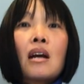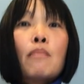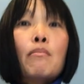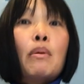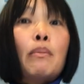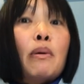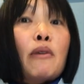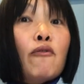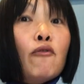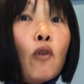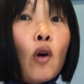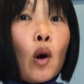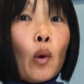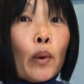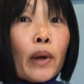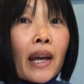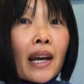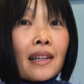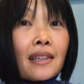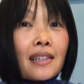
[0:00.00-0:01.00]
But before
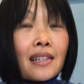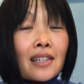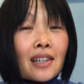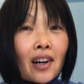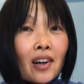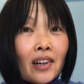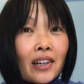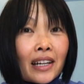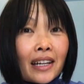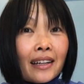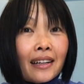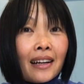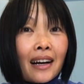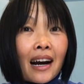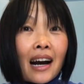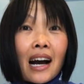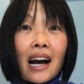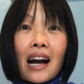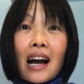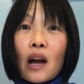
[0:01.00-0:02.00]
we get started,
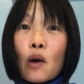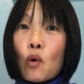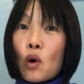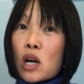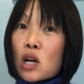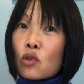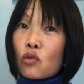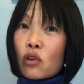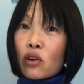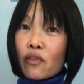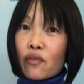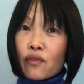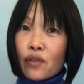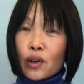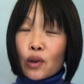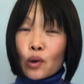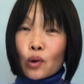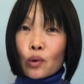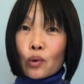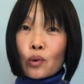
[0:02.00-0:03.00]
I want to
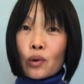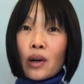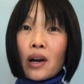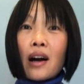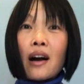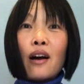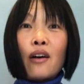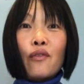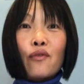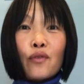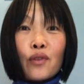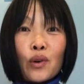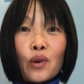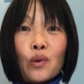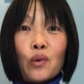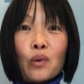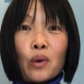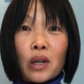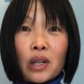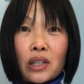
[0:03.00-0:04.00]
review a few
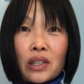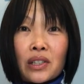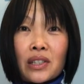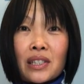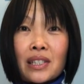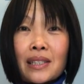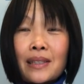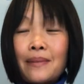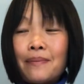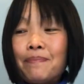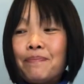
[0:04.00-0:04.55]
words.